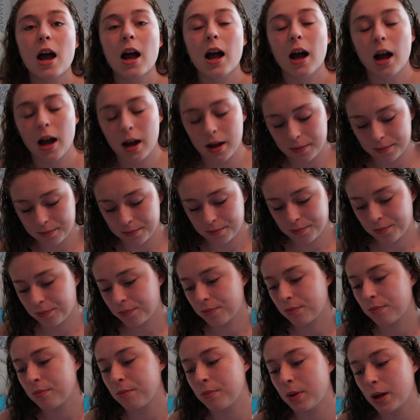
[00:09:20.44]

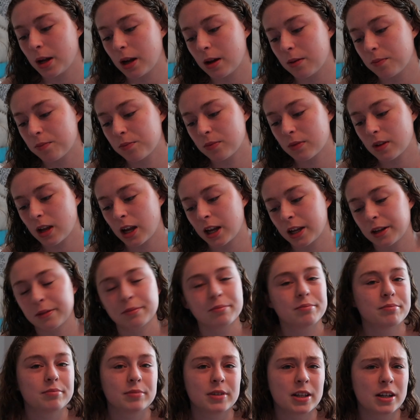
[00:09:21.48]
But yeah, I
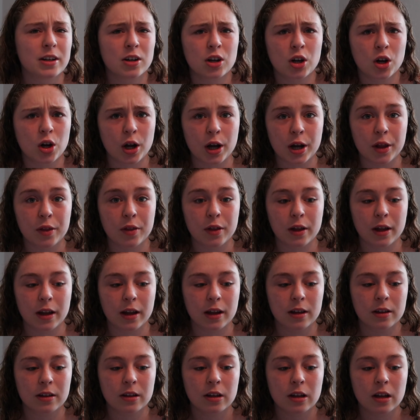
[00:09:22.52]
didn't hurt anything.